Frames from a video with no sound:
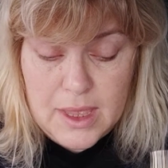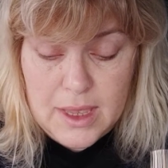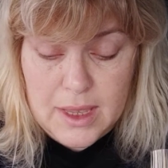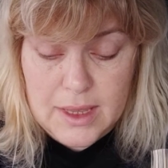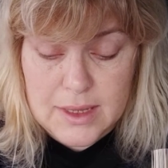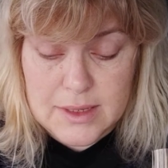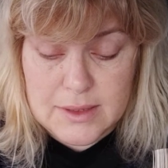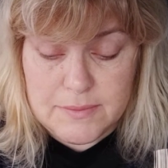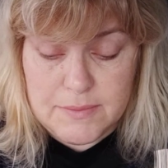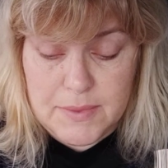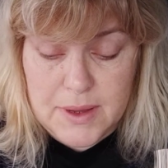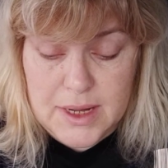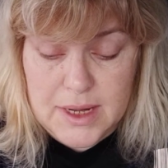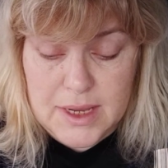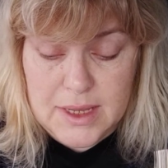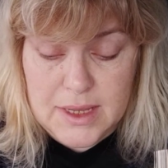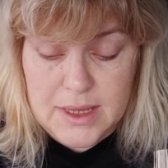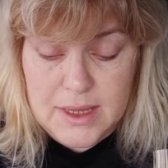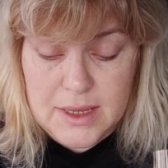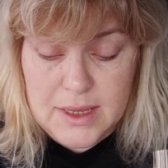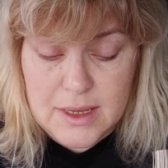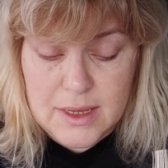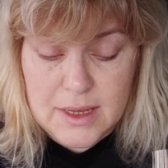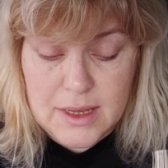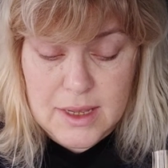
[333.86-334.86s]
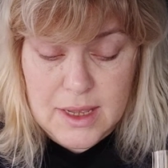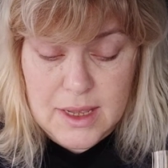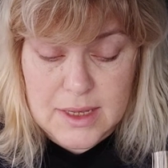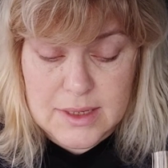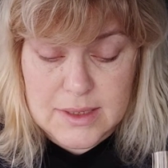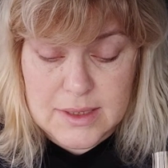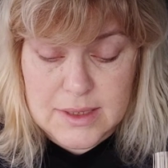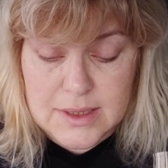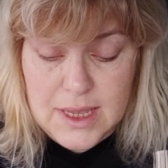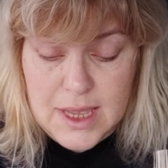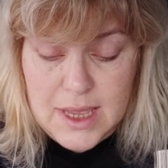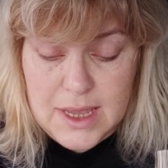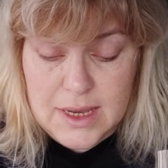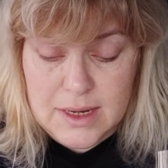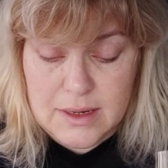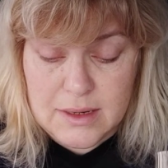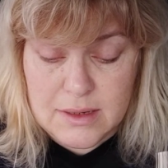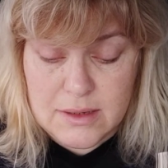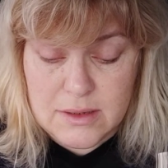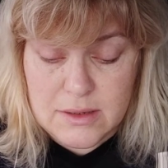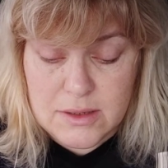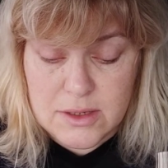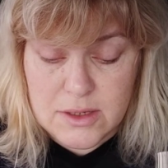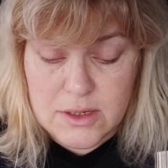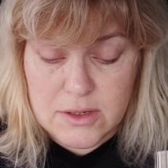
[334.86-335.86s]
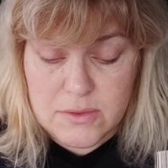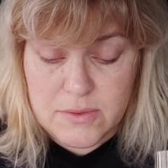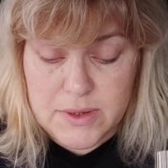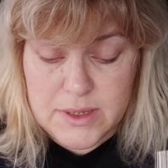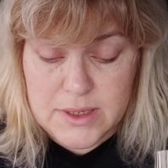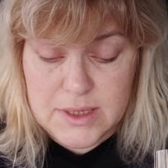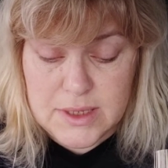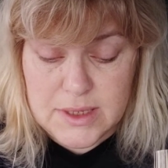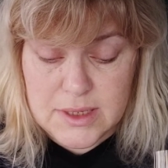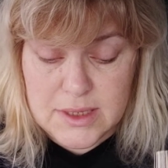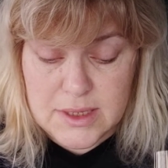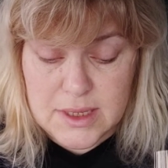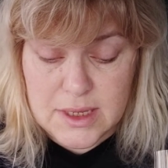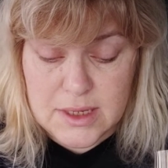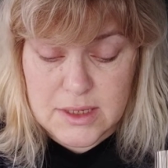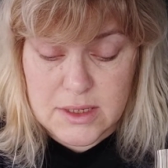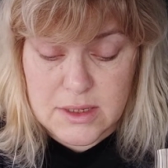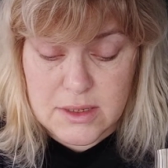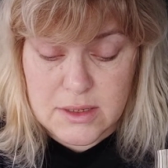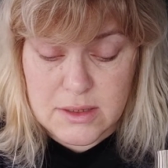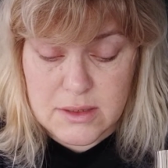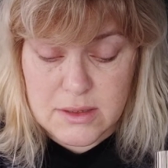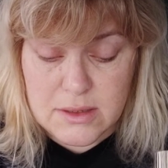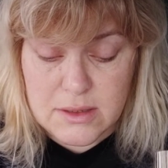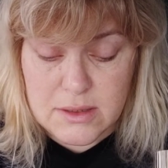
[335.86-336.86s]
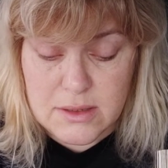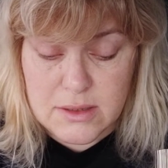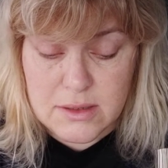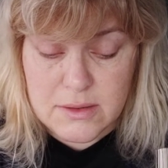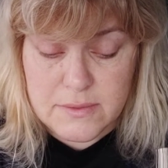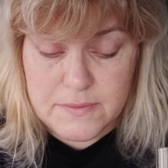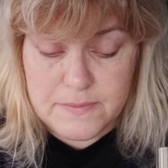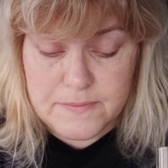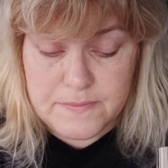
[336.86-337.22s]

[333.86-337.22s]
As many as 10 to 20 sessions